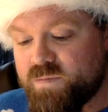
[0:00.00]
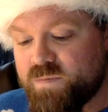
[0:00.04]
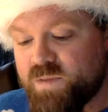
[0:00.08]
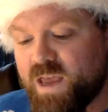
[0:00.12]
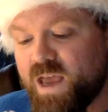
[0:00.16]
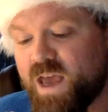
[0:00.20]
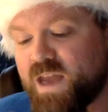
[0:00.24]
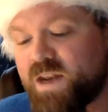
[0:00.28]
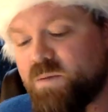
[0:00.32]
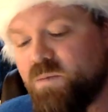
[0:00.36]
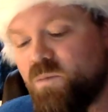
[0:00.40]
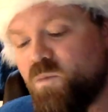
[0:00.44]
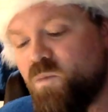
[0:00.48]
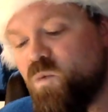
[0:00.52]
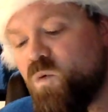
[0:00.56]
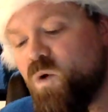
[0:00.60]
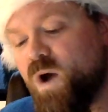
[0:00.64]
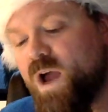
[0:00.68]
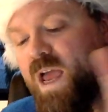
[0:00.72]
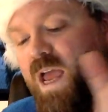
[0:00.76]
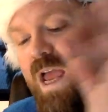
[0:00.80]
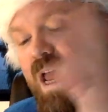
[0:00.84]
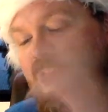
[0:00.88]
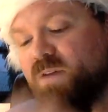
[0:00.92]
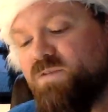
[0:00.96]
Adam
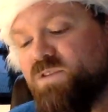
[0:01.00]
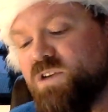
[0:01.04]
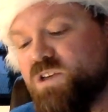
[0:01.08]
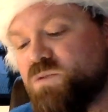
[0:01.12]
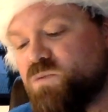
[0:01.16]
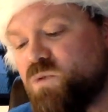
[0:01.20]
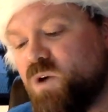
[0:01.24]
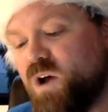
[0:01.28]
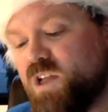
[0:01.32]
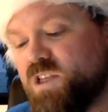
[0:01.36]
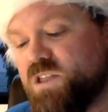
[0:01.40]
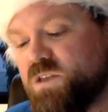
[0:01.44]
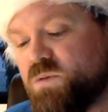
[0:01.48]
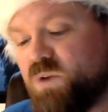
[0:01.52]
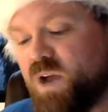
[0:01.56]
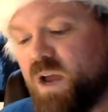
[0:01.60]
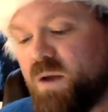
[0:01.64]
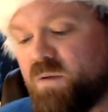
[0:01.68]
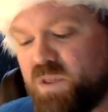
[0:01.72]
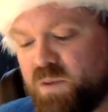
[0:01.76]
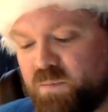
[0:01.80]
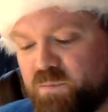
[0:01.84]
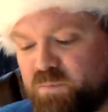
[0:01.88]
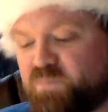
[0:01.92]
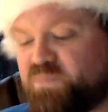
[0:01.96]
waved his words away
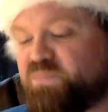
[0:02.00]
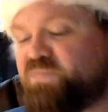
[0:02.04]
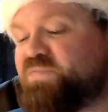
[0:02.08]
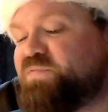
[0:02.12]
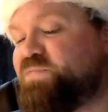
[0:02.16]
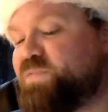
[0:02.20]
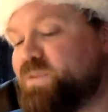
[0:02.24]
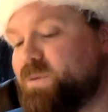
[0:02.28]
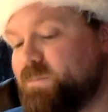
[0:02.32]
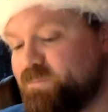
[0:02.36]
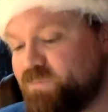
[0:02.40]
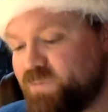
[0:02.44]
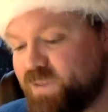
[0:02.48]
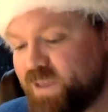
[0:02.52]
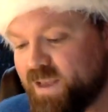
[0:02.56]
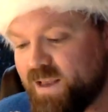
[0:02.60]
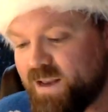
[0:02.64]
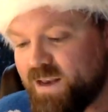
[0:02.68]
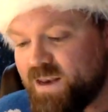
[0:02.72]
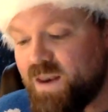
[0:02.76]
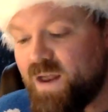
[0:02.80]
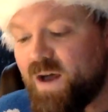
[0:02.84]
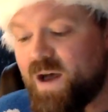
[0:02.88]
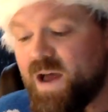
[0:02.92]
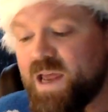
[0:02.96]
with a pfft,
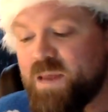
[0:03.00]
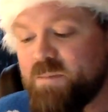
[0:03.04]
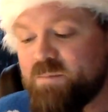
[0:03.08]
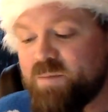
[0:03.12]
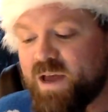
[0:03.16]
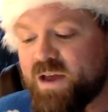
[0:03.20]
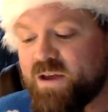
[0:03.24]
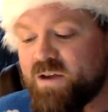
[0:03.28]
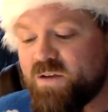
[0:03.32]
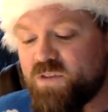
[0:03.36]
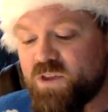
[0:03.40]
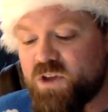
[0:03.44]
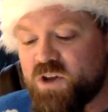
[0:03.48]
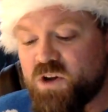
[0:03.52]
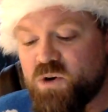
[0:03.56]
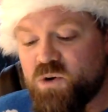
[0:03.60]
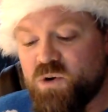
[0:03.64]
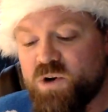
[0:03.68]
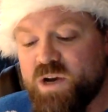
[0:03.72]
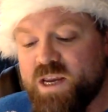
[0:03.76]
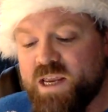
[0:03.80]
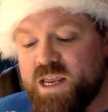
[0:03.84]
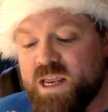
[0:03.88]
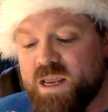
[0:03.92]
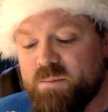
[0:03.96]
lying back on the
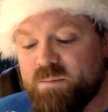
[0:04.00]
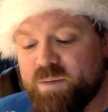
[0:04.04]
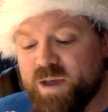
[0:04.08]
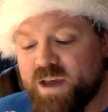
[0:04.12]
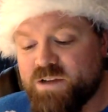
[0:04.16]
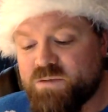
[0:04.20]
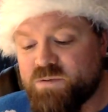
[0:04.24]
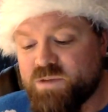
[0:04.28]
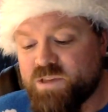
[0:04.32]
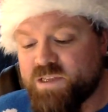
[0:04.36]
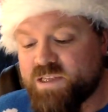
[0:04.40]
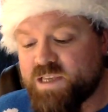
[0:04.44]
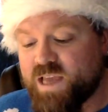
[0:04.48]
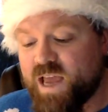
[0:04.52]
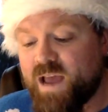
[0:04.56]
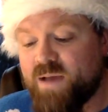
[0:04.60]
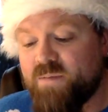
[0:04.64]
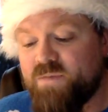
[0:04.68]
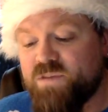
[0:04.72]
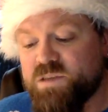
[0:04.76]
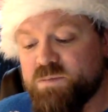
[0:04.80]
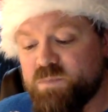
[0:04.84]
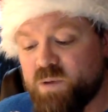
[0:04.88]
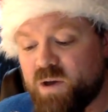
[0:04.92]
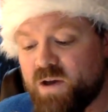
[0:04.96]
creaking bed with his
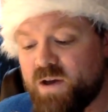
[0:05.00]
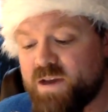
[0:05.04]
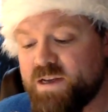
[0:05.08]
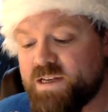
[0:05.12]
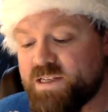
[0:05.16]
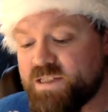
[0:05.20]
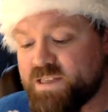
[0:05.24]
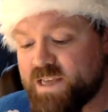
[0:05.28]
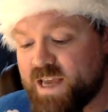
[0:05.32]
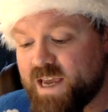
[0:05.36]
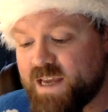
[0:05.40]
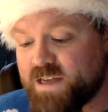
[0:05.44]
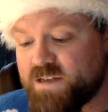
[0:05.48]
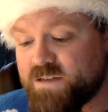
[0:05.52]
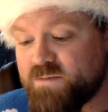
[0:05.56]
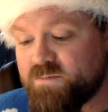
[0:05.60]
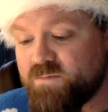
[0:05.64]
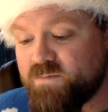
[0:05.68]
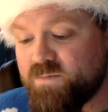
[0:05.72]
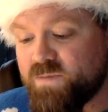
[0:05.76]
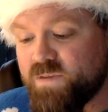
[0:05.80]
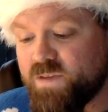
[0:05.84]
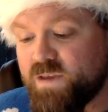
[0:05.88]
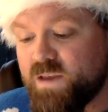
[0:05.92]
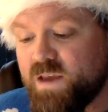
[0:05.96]
hands behind his head.
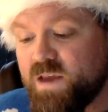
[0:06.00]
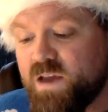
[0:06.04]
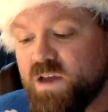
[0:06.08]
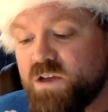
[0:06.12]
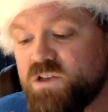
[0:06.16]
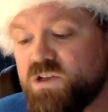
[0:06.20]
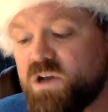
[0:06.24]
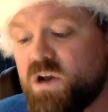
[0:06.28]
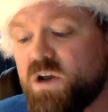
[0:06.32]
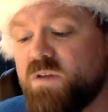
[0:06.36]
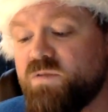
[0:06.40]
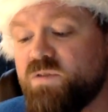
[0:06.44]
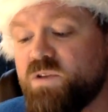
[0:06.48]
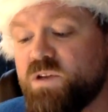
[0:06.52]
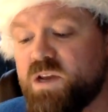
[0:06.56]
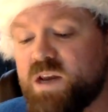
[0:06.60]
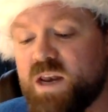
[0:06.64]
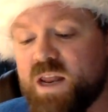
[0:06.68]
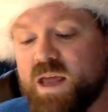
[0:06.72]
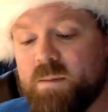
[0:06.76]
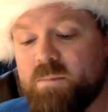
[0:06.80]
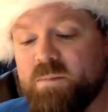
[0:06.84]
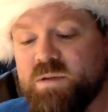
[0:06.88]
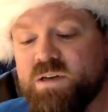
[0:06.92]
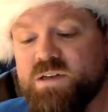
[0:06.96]
Donovan
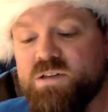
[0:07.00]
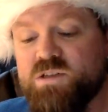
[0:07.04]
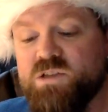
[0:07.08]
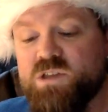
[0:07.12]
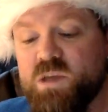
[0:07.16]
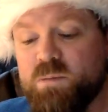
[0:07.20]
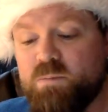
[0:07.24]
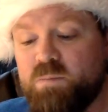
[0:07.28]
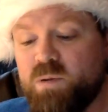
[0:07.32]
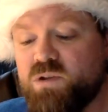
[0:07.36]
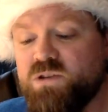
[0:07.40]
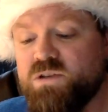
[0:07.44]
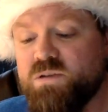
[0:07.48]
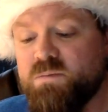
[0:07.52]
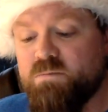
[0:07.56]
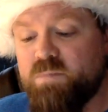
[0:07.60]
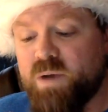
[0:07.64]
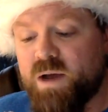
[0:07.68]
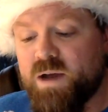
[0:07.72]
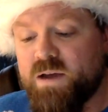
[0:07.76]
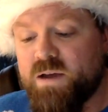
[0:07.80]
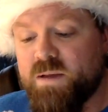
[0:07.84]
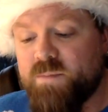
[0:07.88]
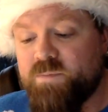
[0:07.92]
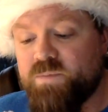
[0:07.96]
clambered into the bottom
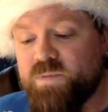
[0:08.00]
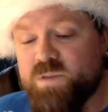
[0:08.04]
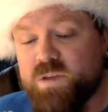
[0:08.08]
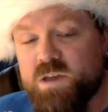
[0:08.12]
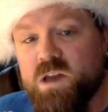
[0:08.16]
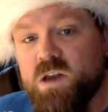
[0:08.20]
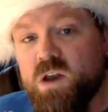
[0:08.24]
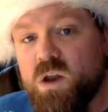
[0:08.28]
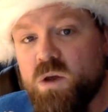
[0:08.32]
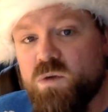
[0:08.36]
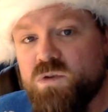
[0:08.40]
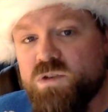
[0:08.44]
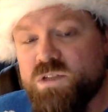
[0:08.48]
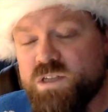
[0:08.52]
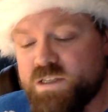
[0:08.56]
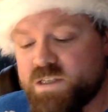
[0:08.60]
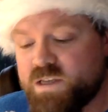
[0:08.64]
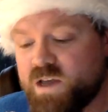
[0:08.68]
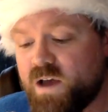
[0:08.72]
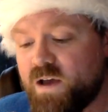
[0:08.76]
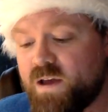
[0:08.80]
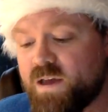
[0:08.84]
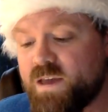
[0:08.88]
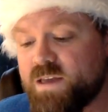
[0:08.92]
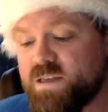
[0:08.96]
bunk and closed his
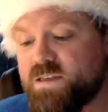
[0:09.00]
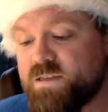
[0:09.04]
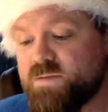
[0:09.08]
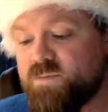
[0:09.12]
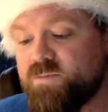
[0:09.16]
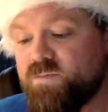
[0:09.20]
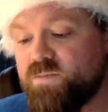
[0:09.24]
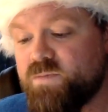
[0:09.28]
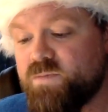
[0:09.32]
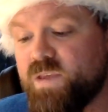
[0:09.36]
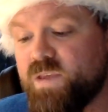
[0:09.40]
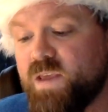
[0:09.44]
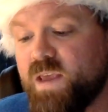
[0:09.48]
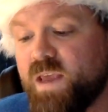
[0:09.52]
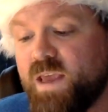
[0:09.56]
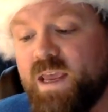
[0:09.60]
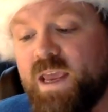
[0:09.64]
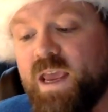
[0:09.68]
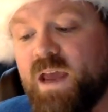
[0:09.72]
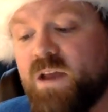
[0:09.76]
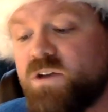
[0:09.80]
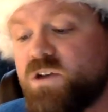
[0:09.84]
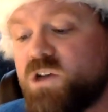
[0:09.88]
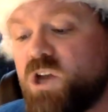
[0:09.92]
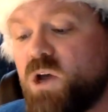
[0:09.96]
eyes. He
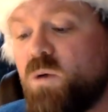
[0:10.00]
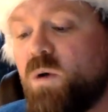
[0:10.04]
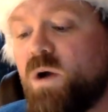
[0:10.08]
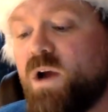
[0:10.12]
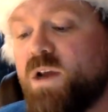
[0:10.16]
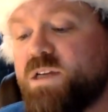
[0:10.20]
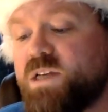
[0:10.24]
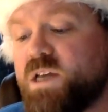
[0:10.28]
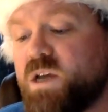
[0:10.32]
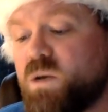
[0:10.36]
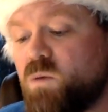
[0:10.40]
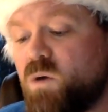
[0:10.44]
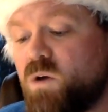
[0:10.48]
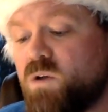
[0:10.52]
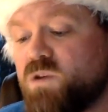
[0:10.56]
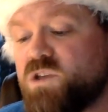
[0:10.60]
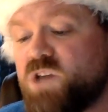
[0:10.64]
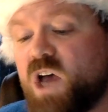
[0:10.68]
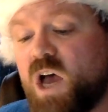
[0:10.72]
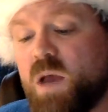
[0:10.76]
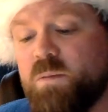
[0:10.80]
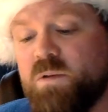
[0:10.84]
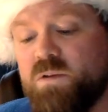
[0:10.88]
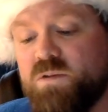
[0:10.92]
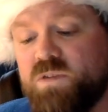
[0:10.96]
had no idea what
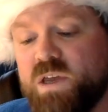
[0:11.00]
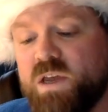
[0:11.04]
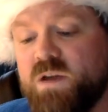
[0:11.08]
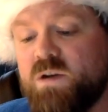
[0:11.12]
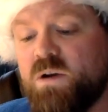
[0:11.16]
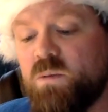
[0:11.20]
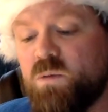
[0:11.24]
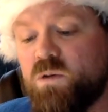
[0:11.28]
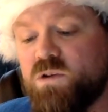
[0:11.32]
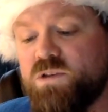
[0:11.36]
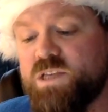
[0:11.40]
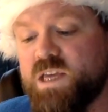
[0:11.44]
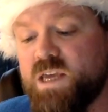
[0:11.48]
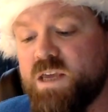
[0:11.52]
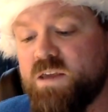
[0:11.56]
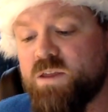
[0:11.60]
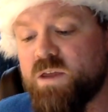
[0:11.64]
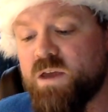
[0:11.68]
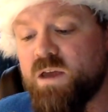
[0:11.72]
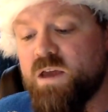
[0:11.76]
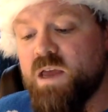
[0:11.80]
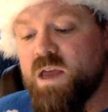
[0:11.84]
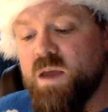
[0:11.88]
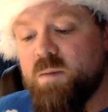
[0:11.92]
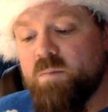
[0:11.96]
time of year it was
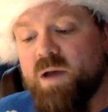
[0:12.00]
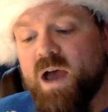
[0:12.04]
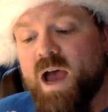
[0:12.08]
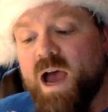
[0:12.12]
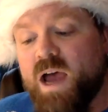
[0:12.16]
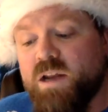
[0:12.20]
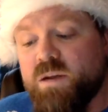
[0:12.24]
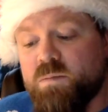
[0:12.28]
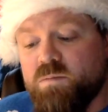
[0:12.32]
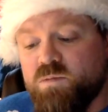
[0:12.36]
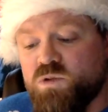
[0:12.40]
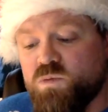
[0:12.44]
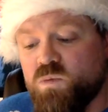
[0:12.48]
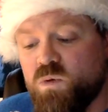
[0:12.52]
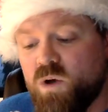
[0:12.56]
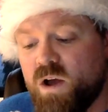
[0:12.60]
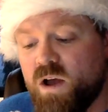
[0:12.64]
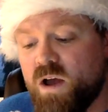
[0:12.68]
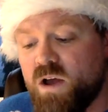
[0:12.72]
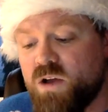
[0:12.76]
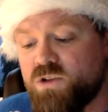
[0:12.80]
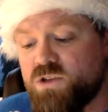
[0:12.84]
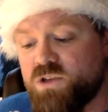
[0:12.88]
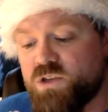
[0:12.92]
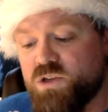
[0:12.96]
either, but Adam's
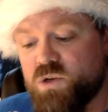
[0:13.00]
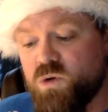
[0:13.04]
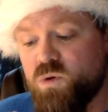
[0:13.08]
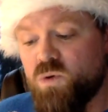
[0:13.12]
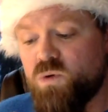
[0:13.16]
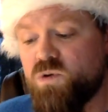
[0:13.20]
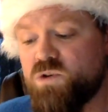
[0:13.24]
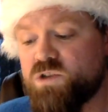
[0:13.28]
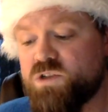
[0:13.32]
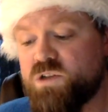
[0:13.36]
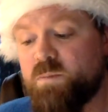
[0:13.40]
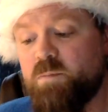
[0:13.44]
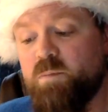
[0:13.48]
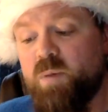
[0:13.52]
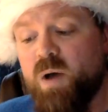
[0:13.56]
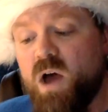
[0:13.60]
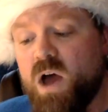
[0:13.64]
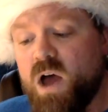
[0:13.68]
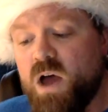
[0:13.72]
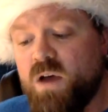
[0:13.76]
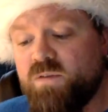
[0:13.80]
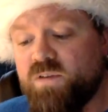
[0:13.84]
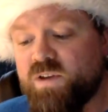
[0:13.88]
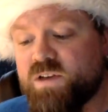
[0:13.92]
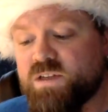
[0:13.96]
words had caused a
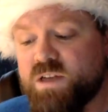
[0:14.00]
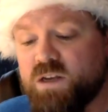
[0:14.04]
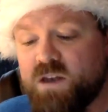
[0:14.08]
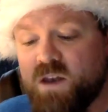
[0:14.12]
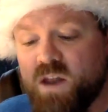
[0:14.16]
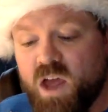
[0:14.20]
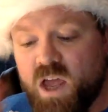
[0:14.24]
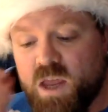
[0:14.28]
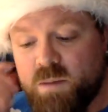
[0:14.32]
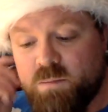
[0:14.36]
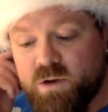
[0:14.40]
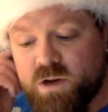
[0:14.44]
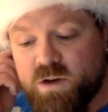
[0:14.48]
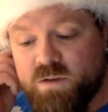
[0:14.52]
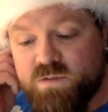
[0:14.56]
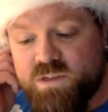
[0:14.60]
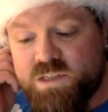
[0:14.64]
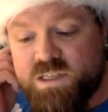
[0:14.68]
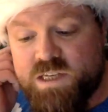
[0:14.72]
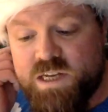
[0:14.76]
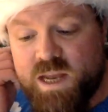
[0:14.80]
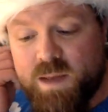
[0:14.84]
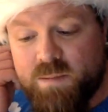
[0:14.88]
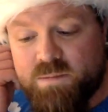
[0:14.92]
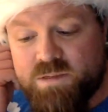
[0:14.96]
perfect alignment of
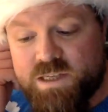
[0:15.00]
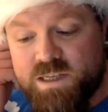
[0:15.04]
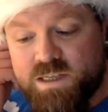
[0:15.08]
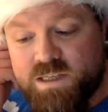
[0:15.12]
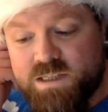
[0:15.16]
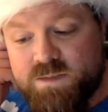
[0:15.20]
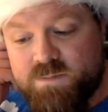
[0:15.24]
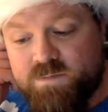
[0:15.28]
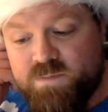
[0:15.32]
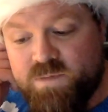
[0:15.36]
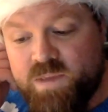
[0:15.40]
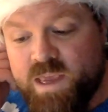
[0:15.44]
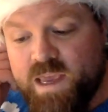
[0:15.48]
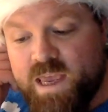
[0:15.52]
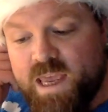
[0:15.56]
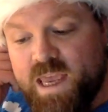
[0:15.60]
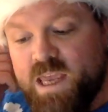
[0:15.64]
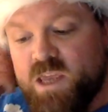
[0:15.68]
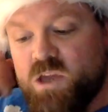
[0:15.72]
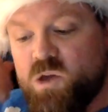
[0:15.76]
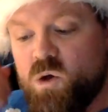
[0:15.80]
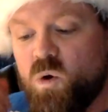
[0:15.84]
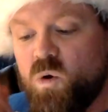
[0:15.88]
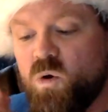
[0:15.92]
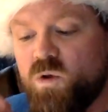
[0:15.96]
synapses. He
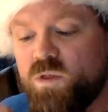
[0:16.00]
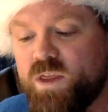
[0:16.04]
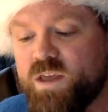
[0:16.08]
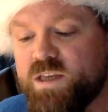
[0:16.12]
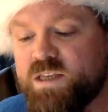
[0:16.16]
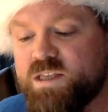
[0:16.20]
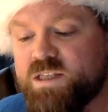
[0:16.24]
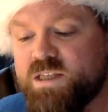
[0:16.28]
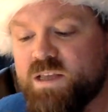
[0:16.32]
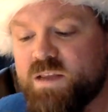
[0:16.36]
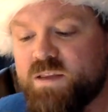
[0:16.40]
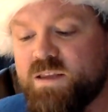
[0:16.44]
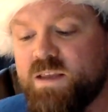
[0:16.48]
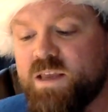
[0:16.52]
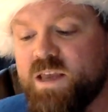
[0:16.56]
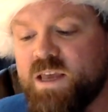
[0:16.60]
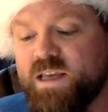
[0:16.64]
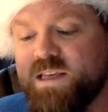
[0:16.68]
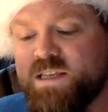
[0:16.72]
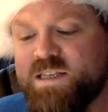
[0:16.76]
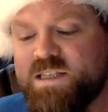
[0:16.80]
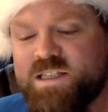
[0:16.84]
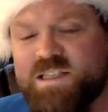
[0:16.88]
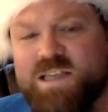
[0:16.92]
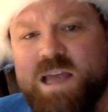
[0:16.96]
caught the sudden
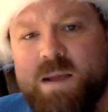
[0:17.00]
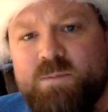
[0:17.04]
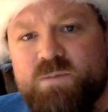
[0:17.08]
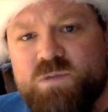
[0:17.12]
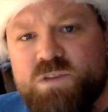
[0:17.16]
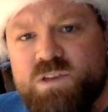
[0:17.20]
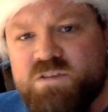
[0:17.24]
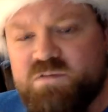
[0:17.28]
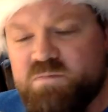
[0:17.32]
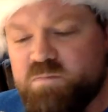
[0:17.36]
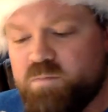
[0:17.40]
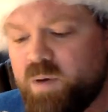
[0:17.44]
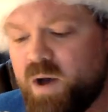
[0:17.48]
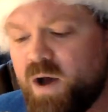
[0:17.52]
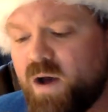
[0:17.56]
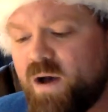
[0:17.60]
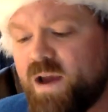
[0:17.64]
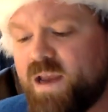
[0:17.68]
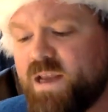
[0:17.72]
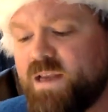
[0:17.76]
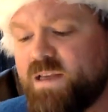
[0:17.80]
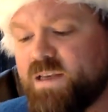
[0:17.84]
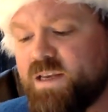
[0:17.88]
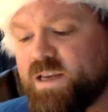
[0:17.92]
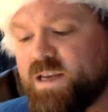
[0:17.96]
scent of
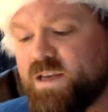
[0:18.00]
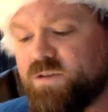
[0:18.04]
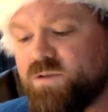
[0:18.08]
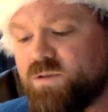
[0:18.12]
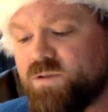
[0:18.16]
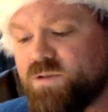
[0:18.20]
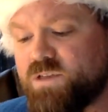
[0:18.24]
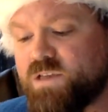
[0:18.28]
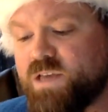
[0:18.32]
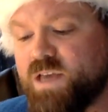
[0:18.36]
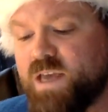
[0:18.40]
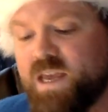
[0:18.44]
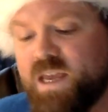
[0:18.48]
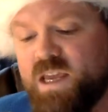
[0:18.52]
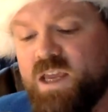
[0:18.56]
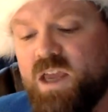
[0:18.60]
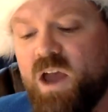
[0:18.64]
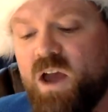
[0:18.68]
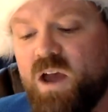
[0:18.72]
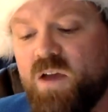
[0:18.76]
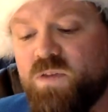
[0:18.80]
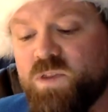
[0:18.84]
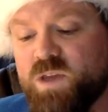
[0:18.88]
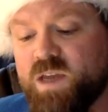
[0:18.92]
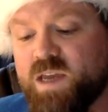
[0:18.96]
pine needles. He
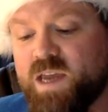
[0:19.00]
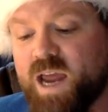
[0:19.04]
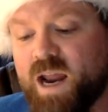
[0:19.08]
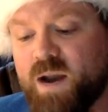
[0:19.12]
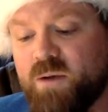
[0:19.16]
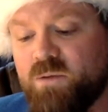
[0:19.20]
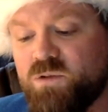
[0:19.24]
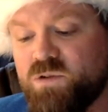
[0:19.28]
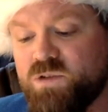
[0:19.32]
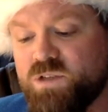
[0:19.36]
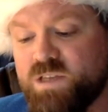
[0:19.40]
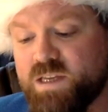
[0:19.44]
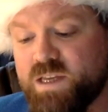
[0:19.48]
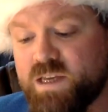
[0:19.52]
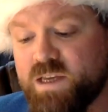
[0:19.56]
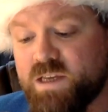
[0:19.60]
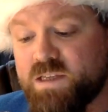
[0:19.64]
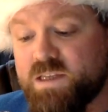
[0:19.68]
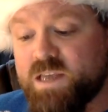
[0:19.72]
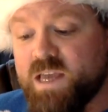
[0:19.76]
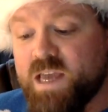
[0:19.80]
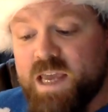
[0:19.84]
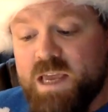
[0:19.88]
heard the carol singers.